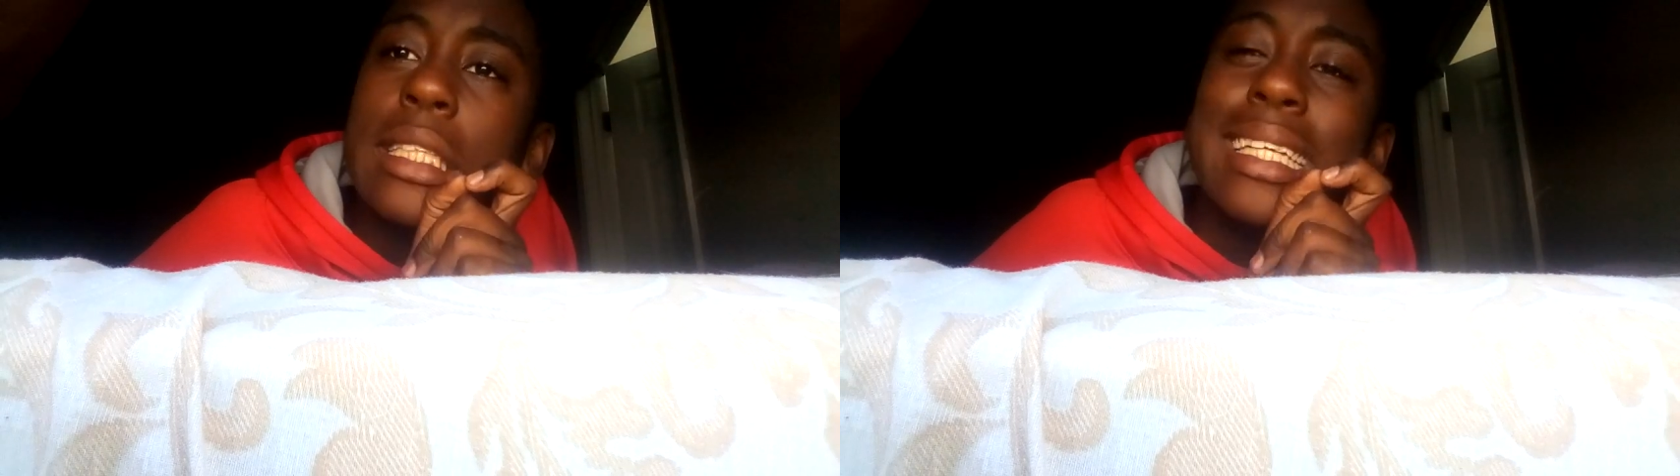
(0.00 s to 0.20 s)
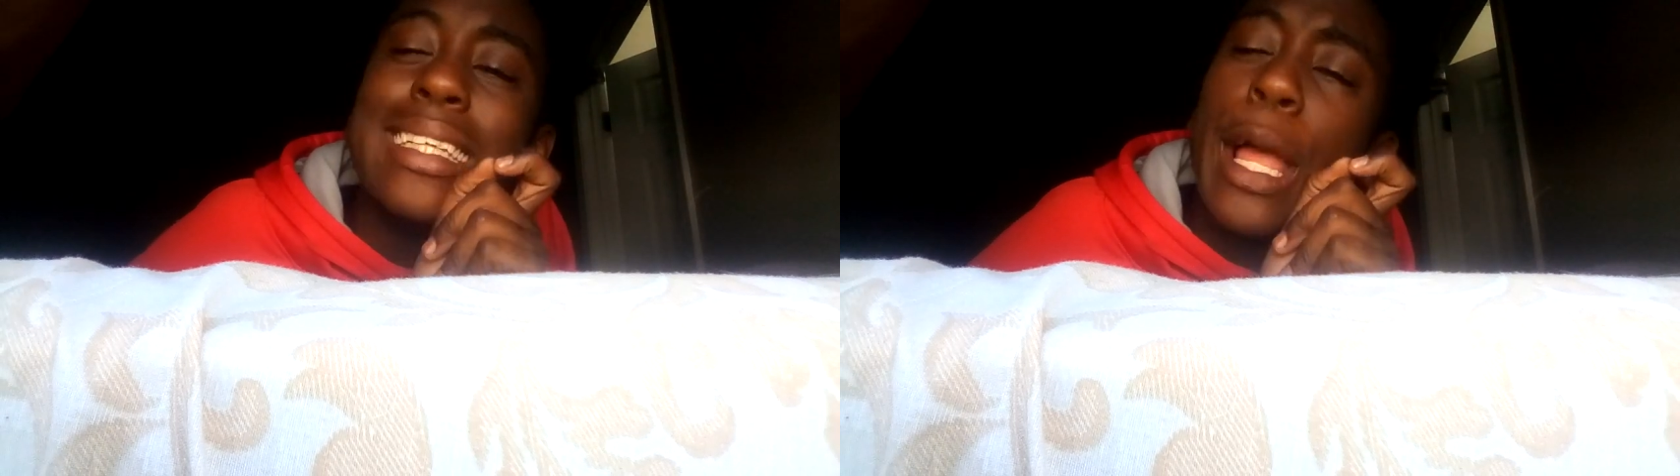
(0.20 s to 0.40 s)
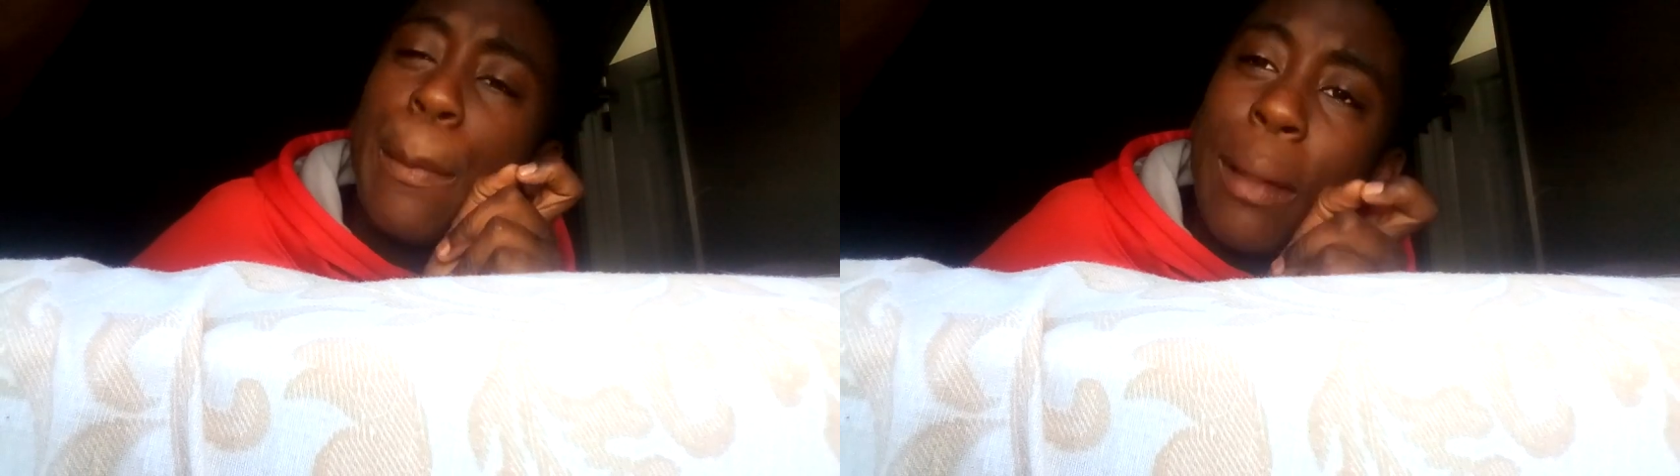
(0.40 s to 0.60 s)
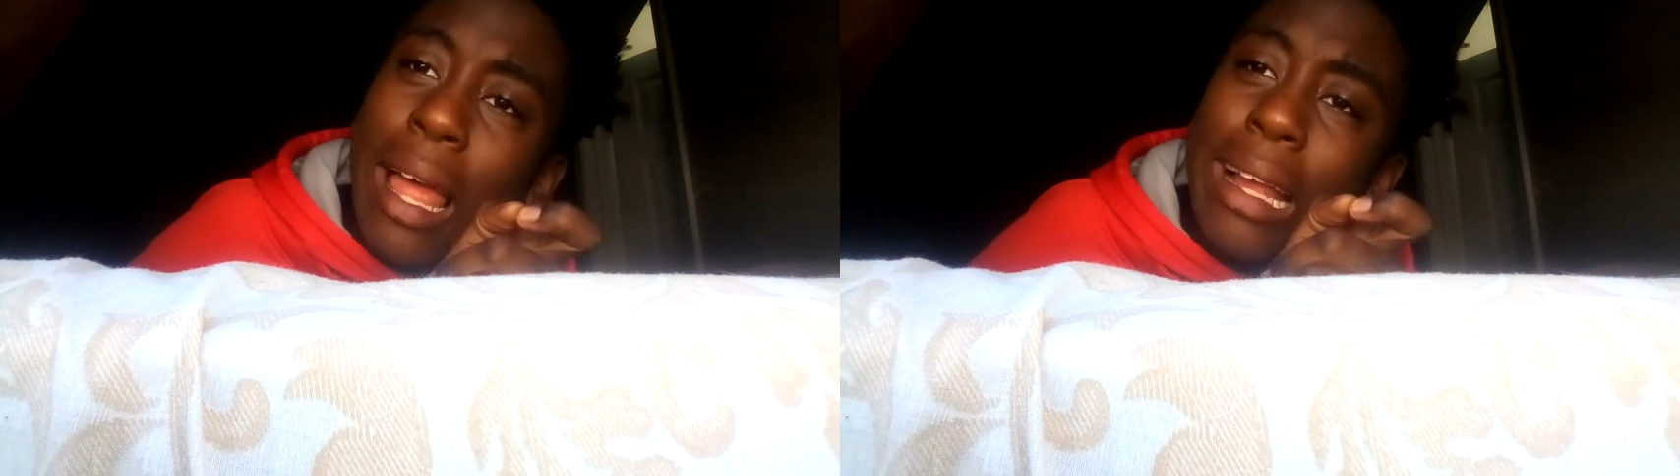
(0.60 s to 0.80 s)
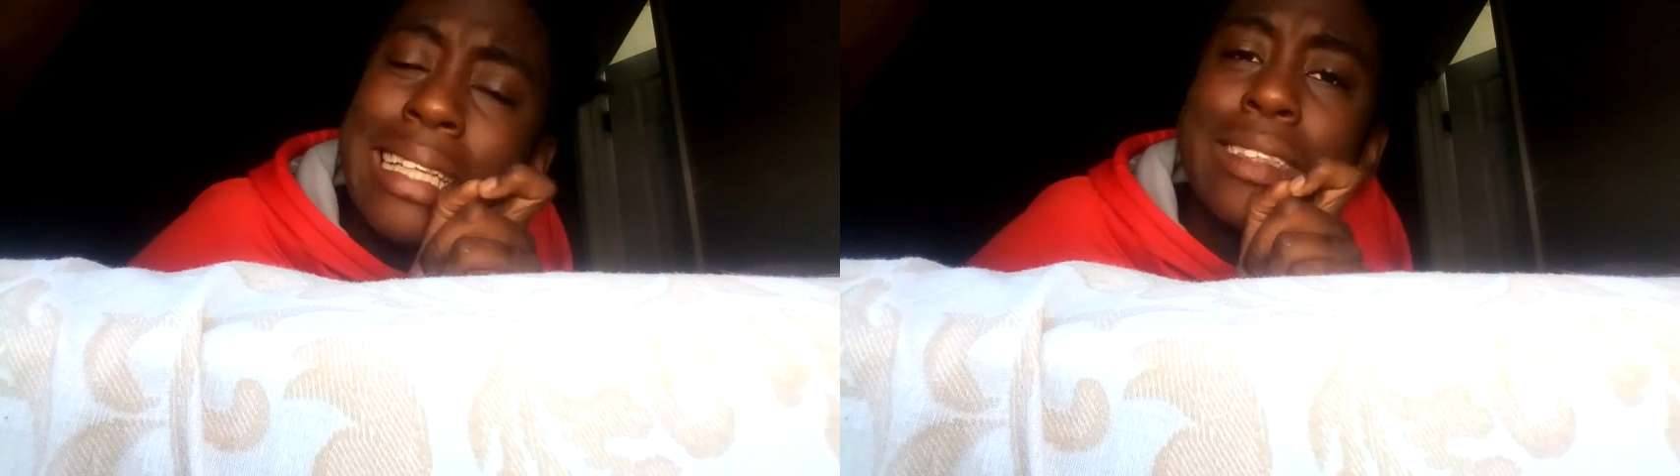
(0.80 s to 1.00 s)
because I'm
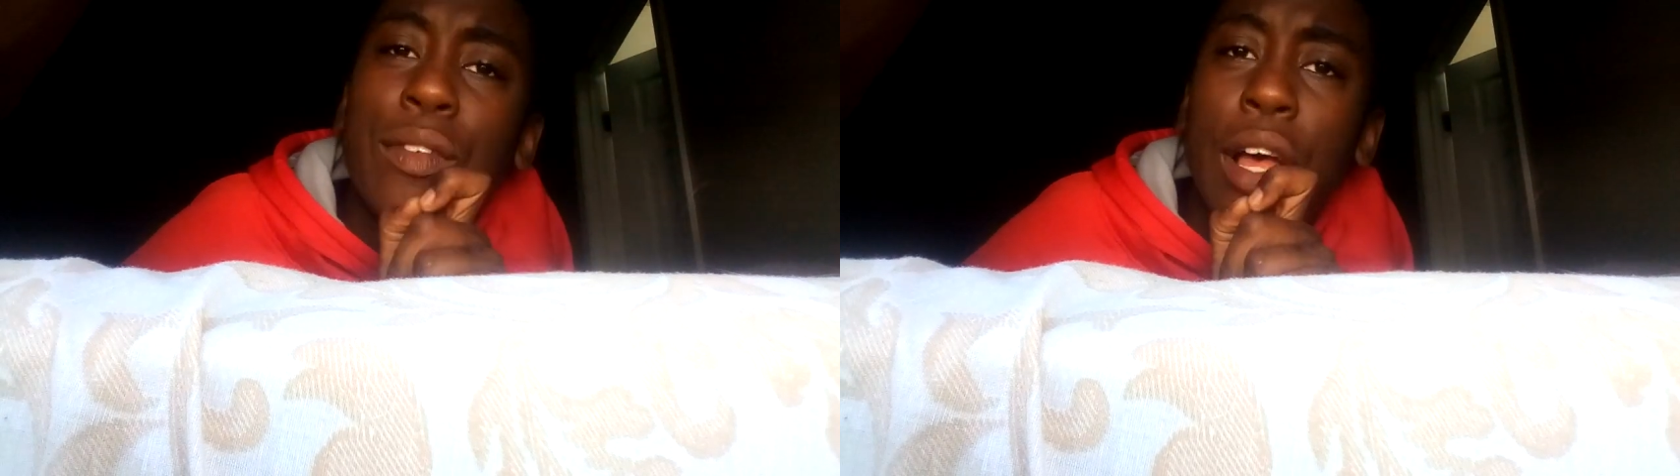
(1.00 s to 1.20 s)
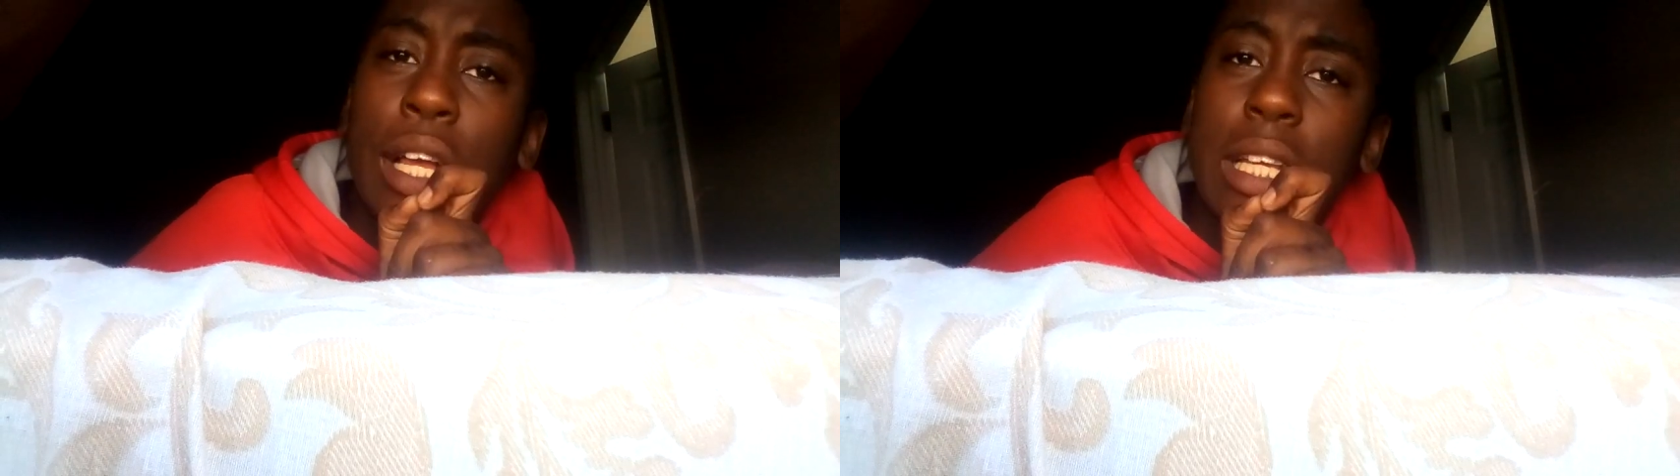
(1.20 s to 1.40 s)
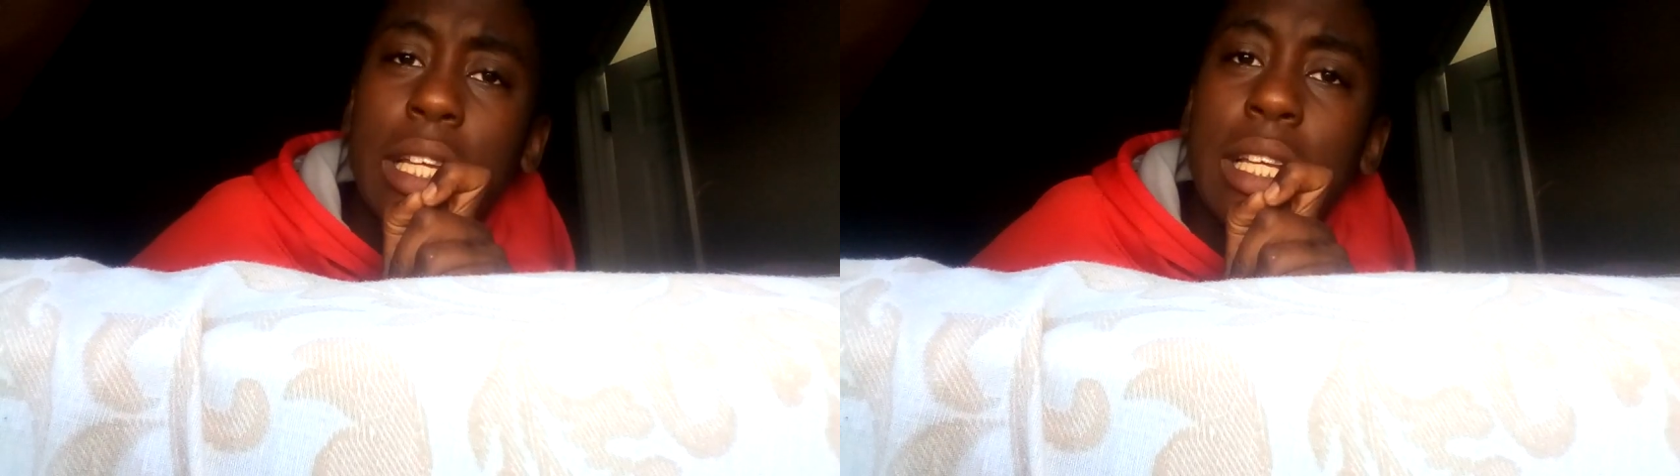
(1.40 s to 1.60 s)
black as fuck.